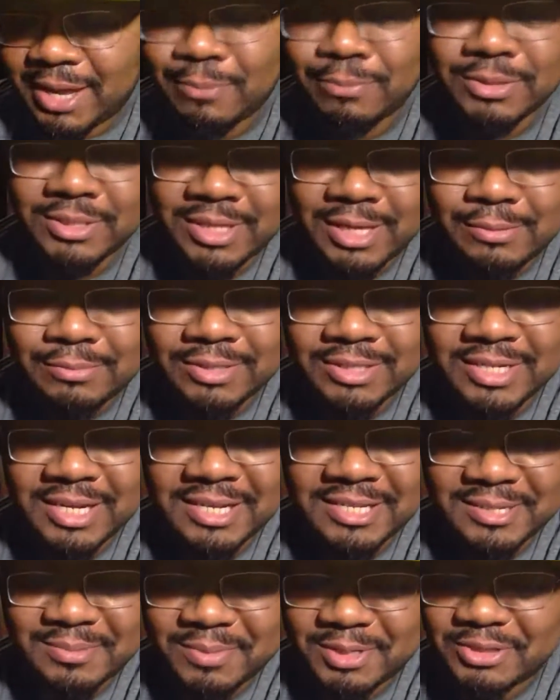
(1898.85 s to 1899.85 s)
It was
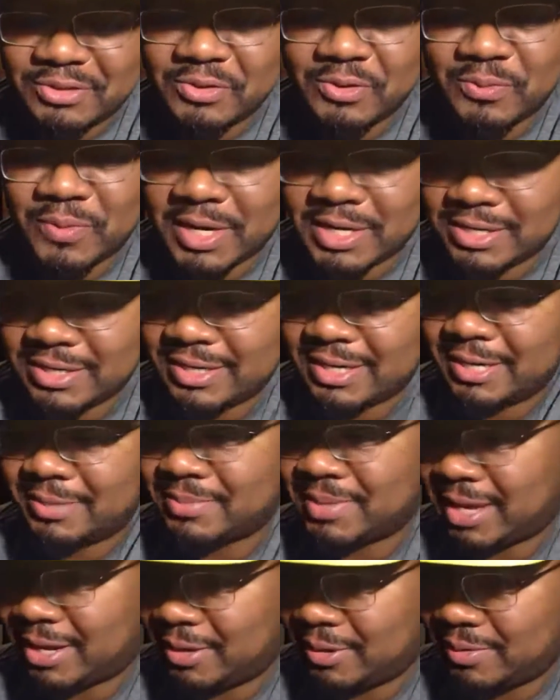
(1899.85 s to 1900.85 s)
decent, but you can wait till it
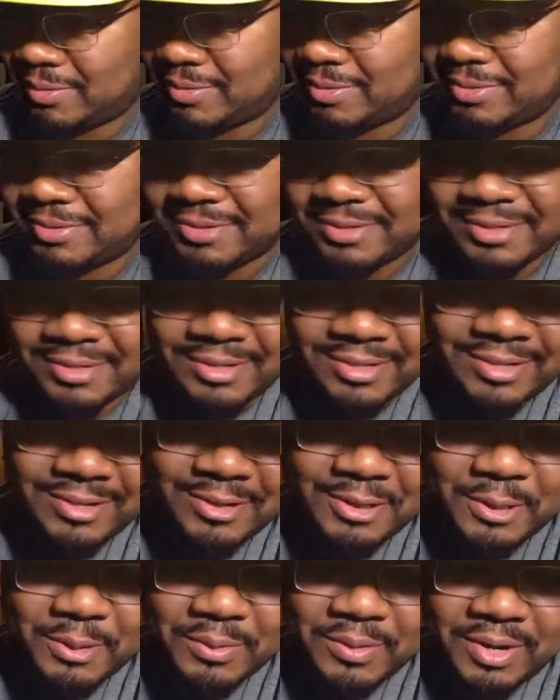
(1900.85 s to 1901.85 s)
comes out on
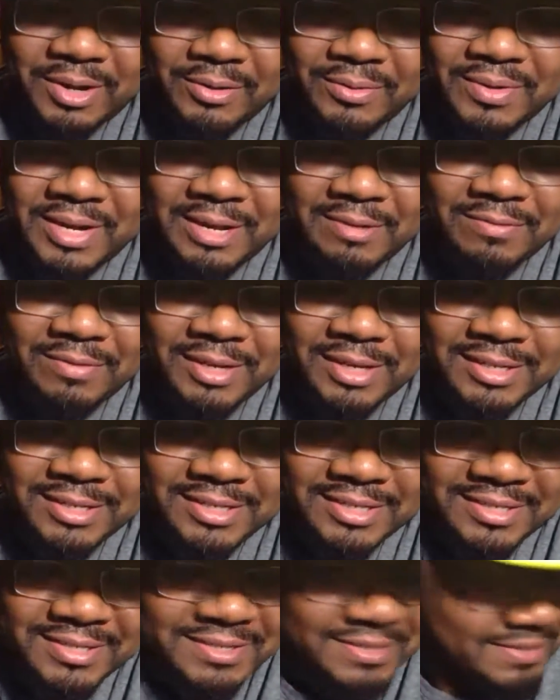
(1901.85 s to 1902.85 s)
Netflix.